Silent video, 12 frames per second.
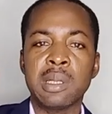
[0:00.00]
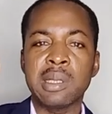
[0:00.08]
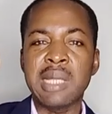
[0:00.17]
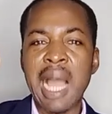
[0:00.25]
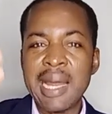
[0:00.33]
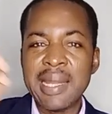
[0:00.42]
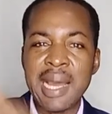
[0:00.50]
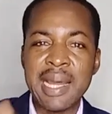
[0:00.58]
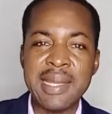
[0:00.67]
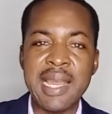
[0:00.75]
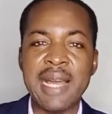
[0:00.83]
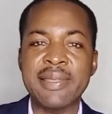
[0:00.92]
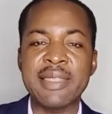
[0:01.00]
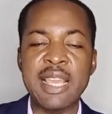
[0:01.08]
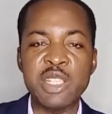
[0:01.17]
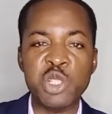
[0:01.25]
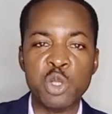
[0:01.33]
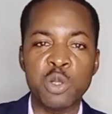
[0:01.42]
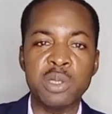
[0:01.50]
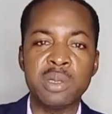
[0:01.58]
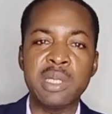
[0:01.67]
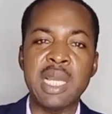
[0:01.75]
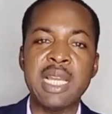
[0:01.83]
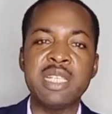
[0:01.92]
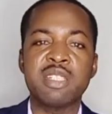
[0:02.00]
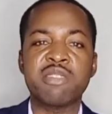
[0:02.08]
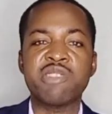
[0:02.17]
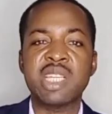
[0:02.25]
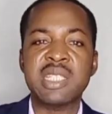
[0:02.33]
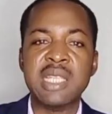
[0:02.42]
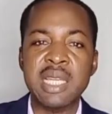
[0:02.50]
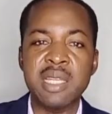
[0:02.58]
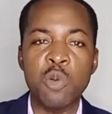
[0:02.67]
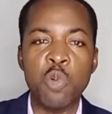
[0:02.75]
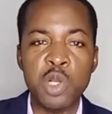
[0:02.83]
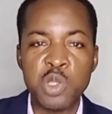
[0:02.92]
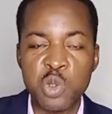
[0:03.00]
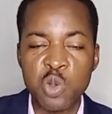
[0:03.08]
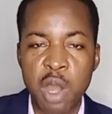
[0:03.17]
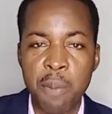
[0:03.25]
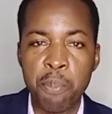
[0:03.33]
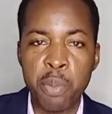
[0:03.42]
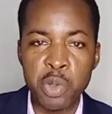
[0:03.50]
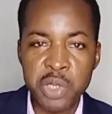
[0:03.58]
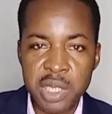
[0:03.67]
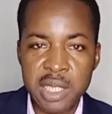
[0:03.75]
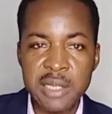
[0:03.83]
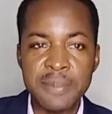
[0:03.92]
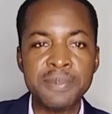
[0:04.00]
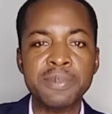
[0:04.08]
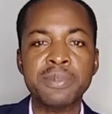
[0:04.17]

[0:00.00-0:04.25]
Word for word: gathered their attention, they are interested in what you are posting.